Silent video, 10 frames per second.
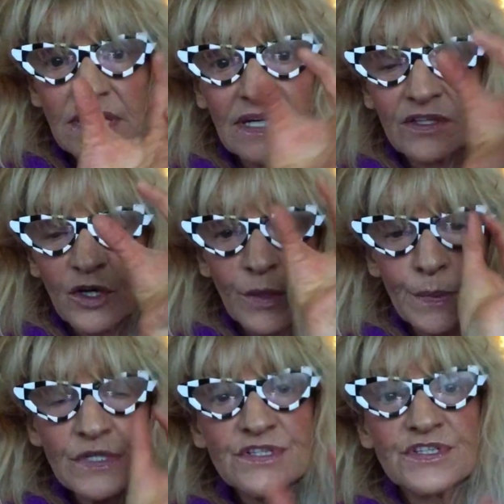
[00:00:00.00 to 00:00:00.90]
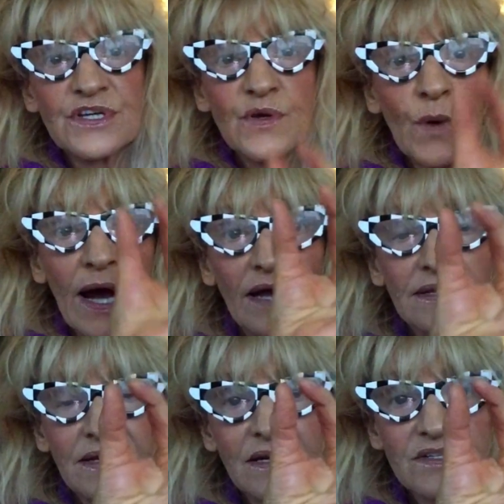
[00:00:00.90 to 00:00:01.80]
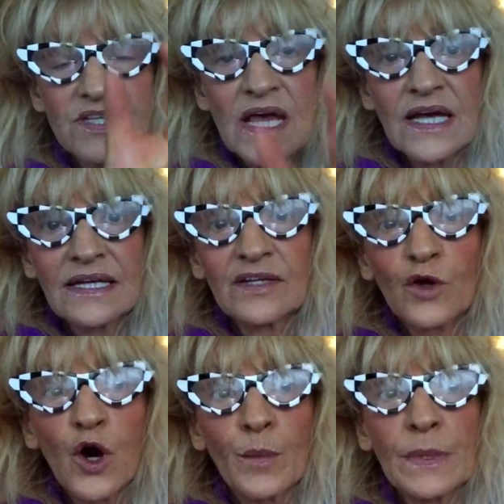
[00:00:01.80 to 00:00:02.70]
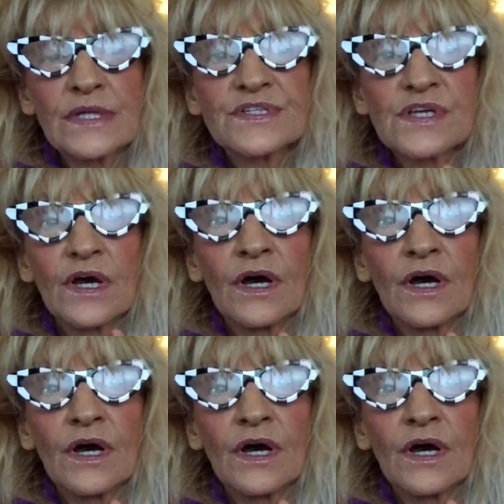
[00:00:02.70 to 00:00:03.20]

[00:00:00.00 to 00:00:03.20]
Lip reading: that opens new ideas, that opens